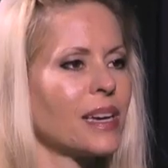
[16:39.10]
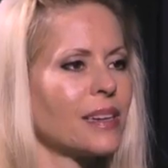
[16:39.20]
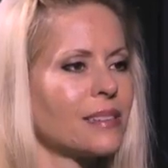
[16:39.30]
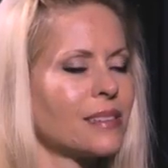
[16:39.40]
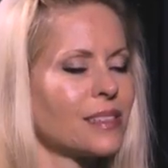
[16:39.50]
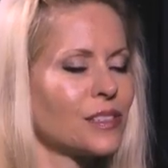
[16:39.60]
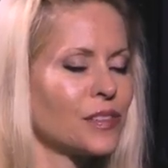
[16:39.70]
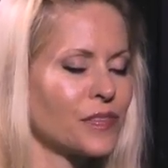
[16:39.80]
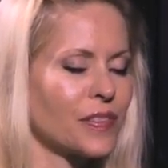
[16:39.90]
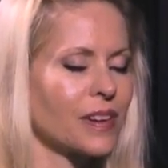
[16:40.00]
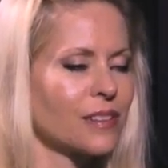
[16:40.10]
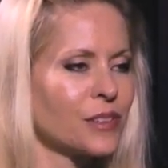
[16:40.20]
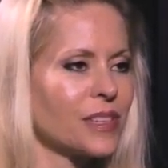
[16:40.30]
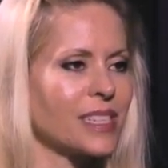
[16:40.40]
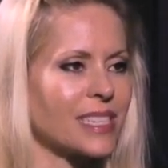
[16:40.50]
and you've
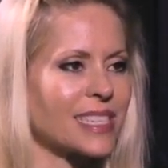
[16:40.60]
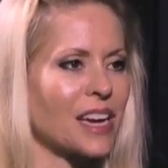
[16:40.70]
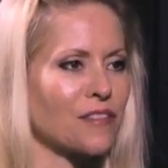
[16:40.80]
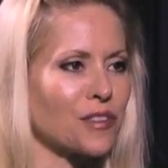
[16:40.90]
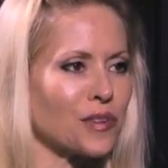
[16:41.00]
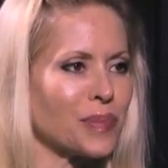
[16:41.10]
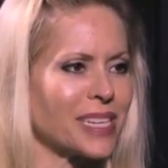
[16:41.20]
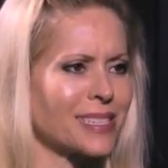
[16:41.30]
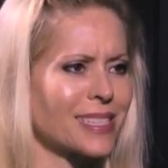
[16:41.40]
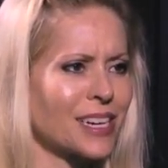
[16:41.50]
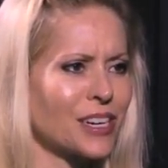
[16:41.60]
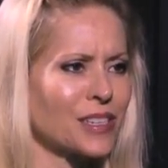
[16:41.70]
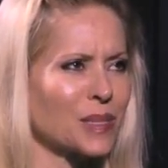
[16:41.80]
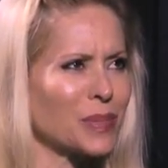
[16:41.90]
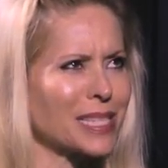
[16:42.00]
alluded to several, but is there a
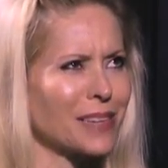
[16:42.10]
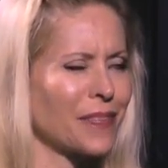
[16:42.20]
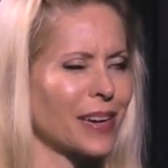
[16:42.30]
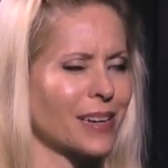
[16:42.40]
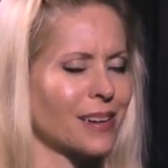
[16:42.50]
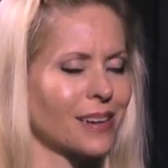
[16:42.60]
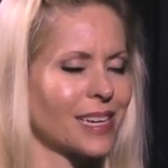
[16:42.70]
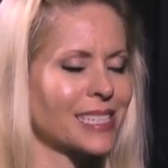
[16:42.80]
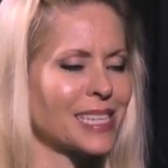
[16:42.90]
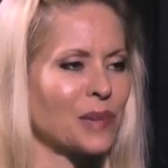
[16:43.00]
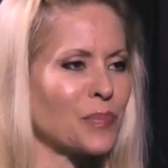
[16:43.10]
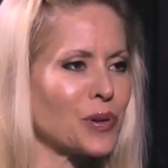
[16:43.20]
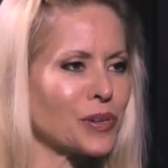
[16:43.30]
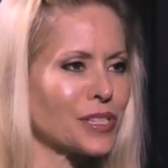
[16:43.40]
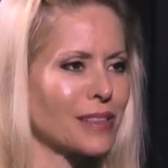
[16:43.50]
specific
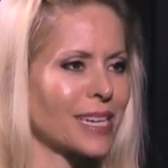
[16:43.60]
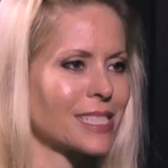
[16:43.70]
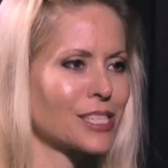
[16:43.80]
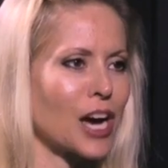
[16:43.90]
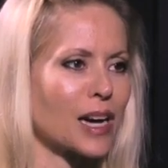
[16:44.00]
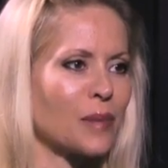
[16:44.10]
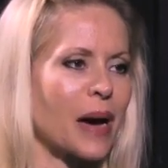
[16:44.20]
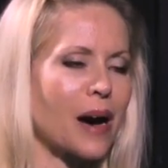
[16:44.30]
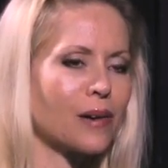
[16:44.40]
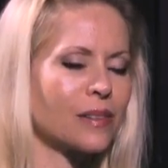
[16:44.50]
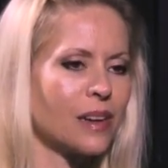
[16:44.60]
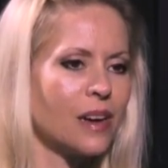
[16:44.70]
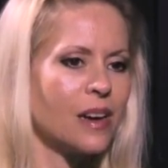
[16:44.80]
example you'd like to talk about